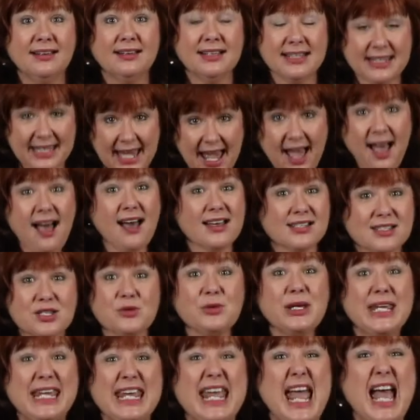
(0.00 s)
Yeah, so
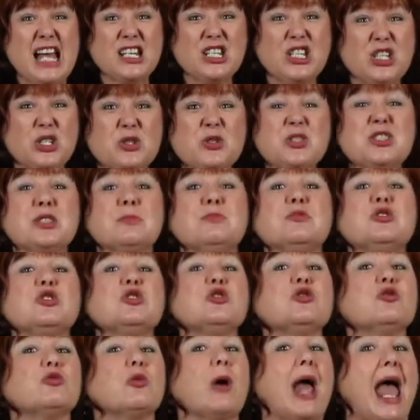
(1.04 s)
he had to use some
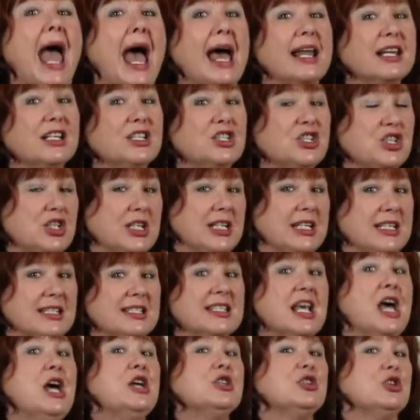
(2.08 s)
strategies
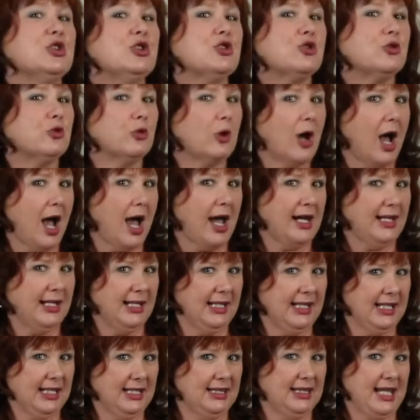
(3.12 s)
to try to
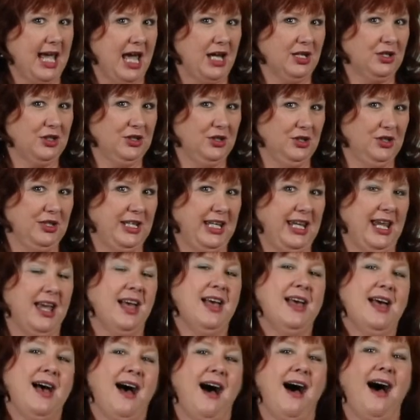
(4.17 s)
get that cookie.
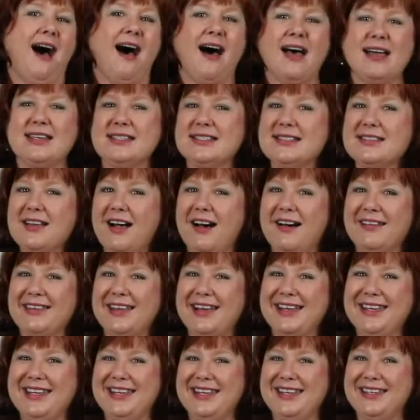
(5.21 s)
I saw that
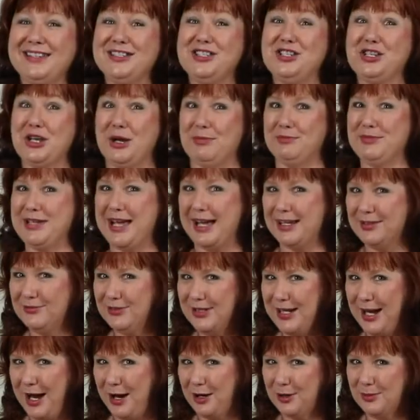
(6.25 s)
he jumped out of
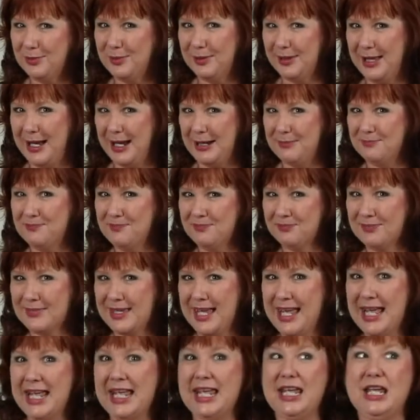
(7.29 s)
an airplane.
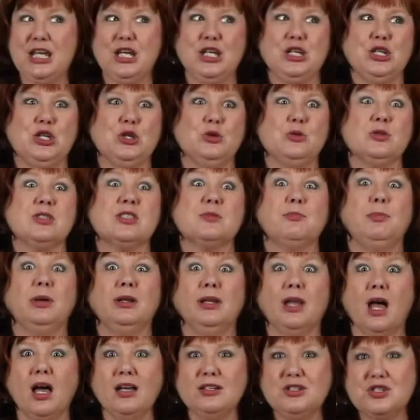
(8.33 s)
He used
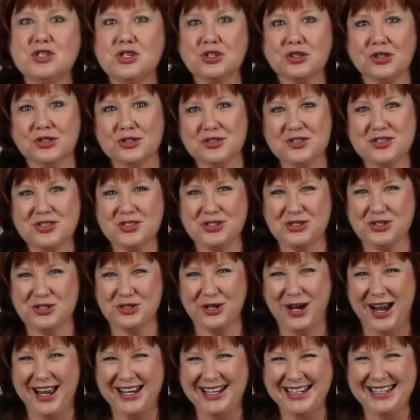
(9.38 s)
plungers to
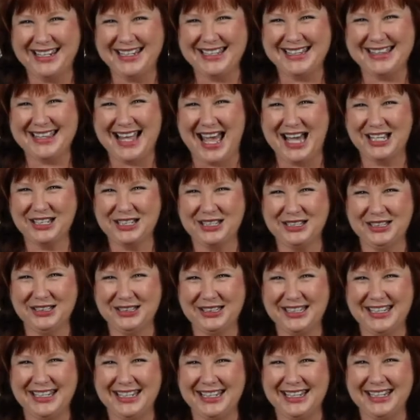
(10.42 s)
try to get that
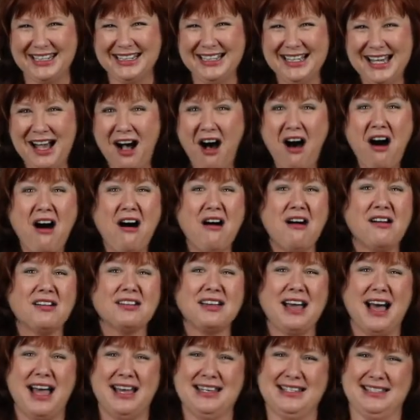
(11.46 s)
cookie. All
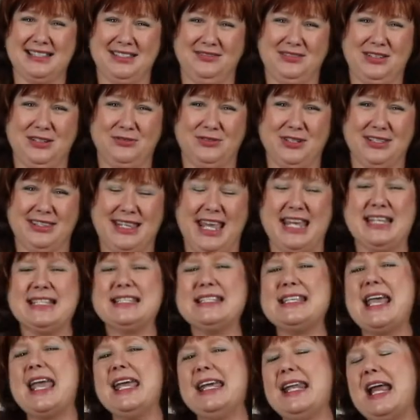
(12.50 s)
kinds of different things.
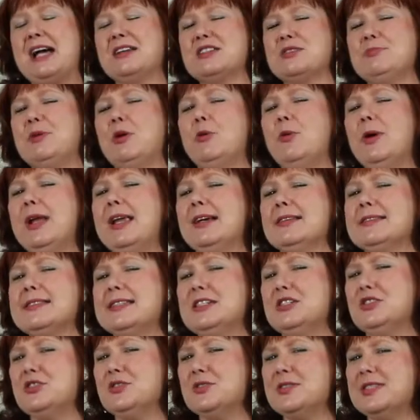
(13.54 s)
Say it out to me. What else
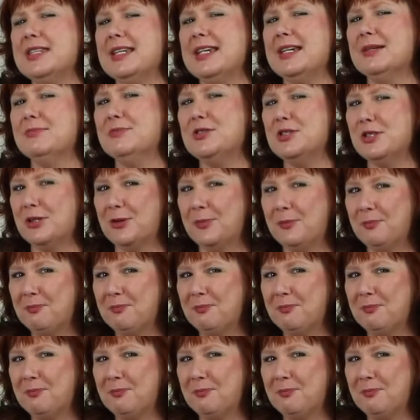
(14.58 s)
did you see him do?